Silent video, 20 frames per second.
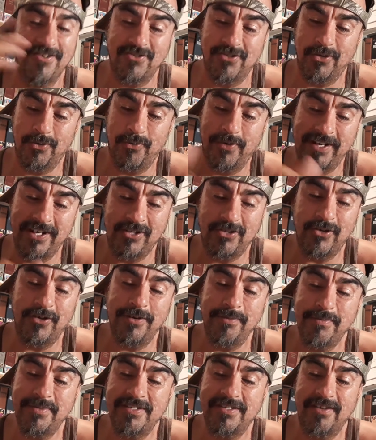So when he
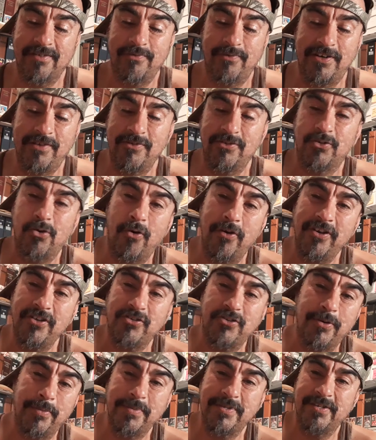was going to
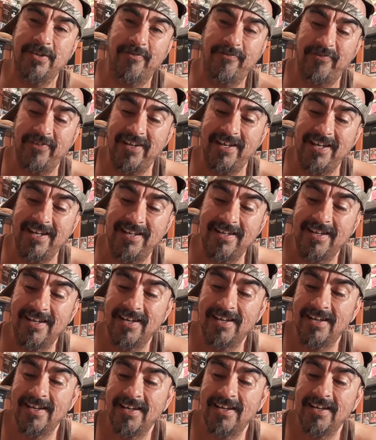turn himself in,
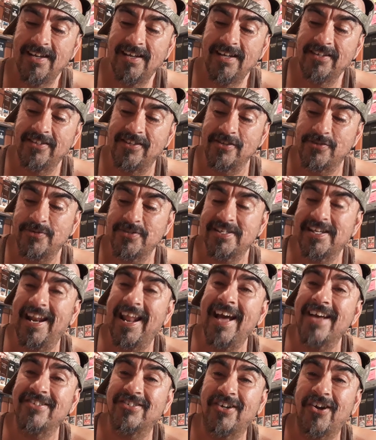this was the
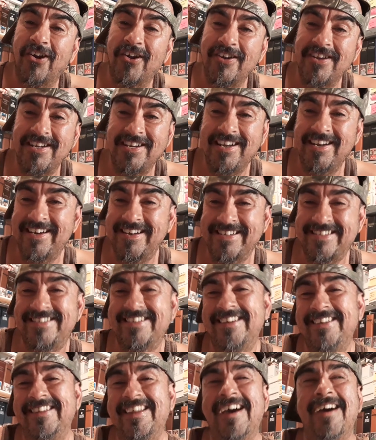last card he needed to
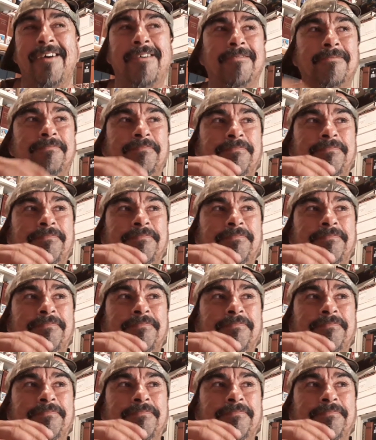send out,